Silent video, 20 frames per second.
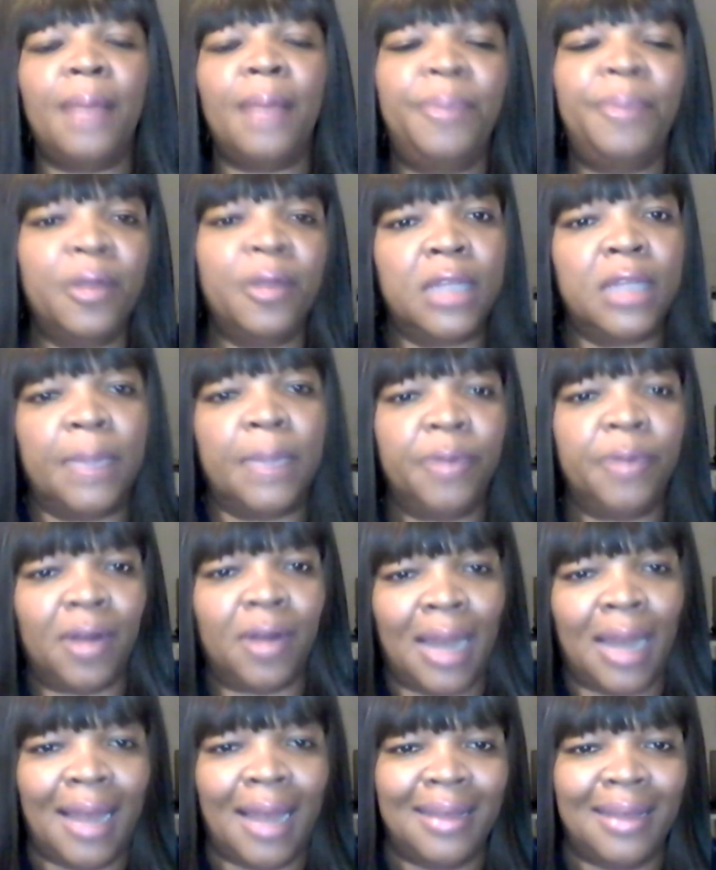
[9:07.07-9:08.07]
build up your
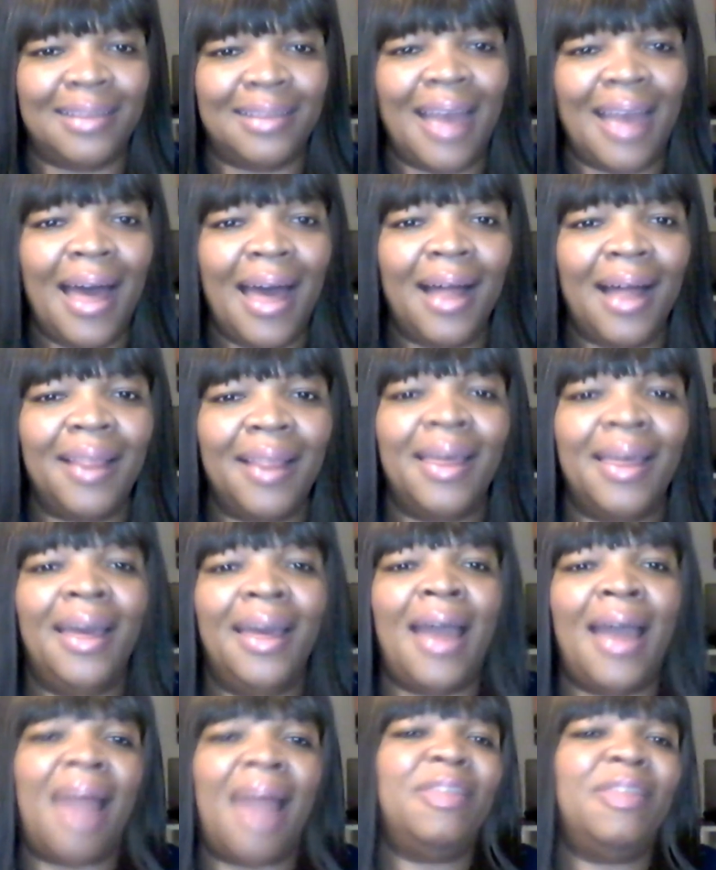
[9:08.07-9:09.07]
clientele,
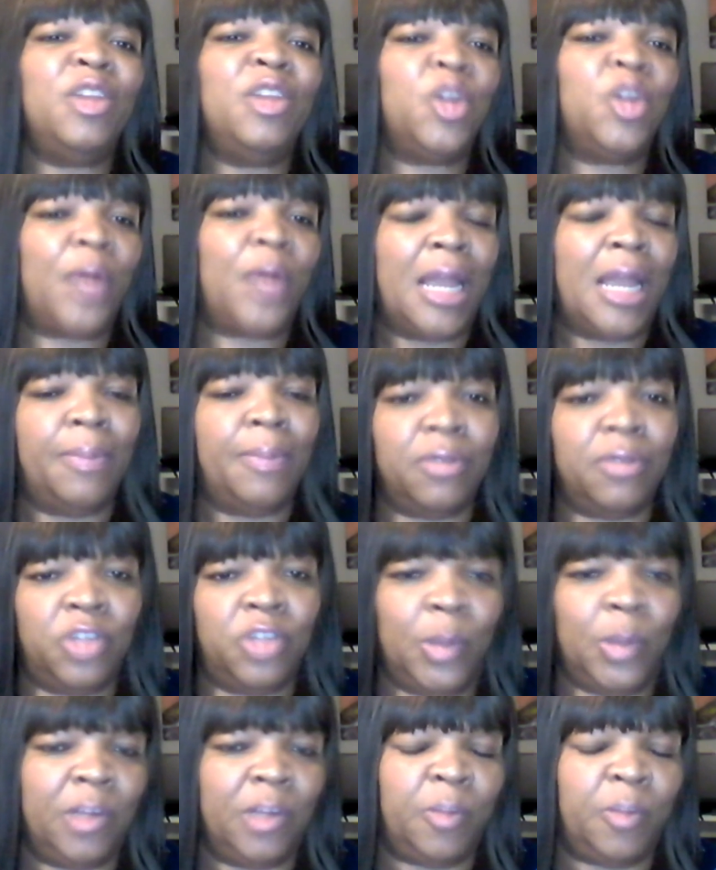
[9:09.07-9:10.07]
and then you're able
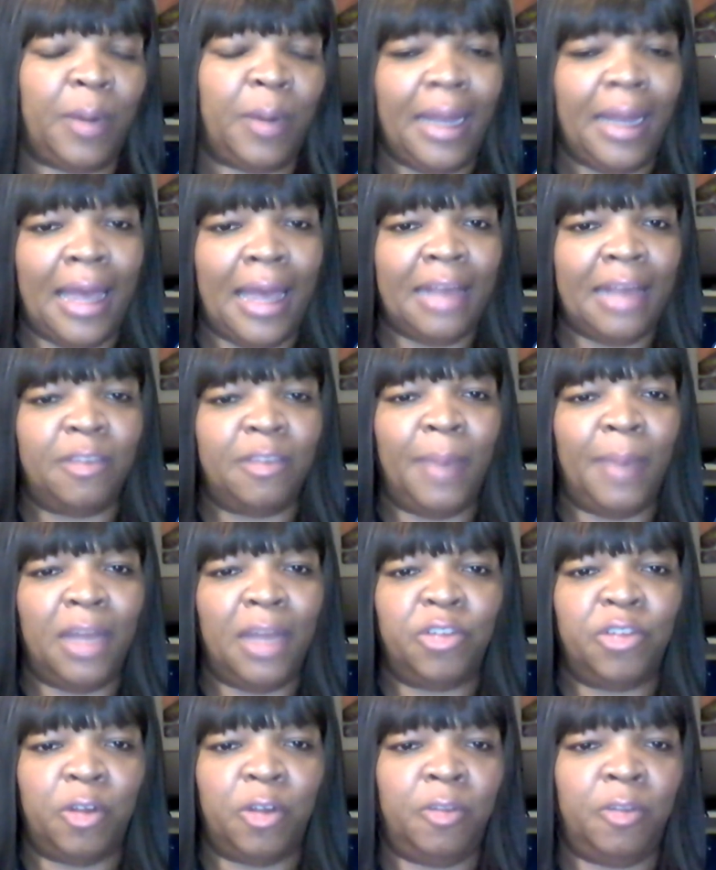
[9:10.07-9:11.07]
to
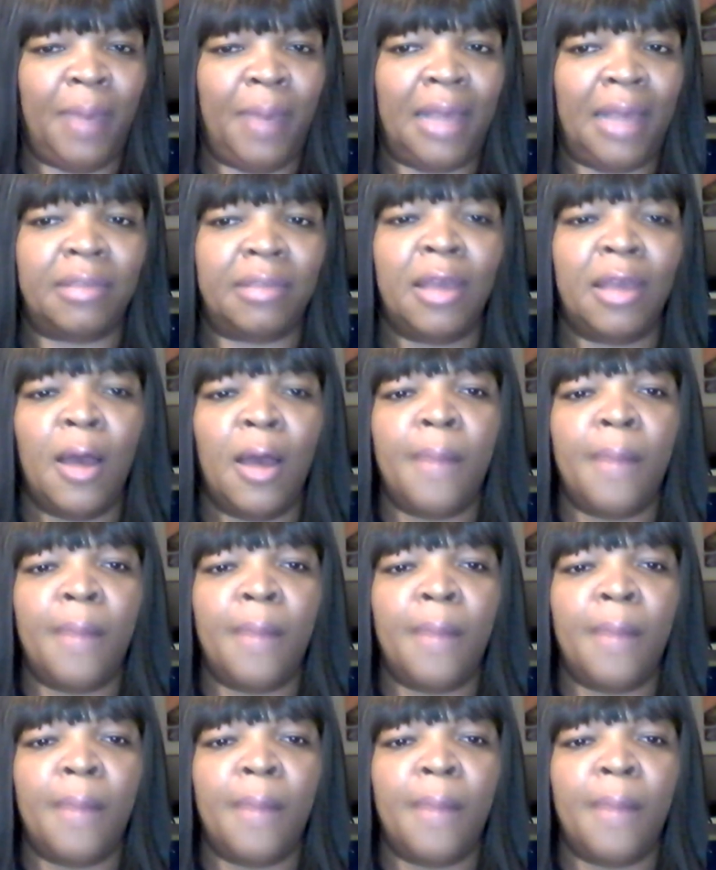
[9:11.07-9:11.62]
expand your space.